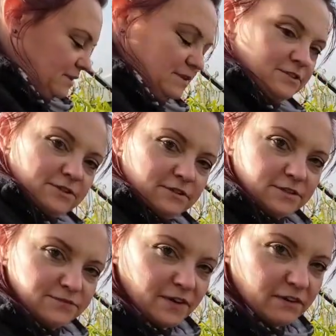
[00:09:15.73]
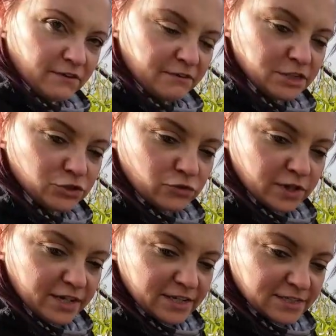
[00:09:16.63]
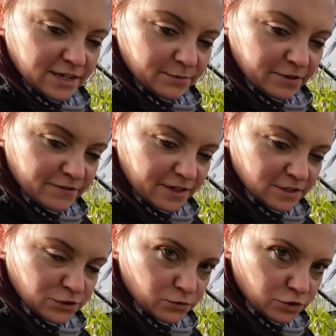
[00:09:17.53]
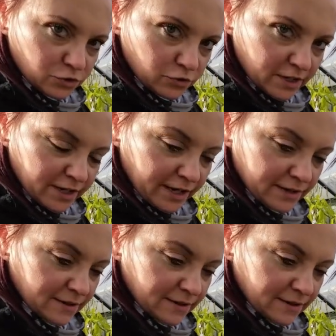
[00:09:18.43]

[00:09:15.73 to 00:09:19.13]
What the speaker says: So it's very, very chunky. Is that a bit far too chunky?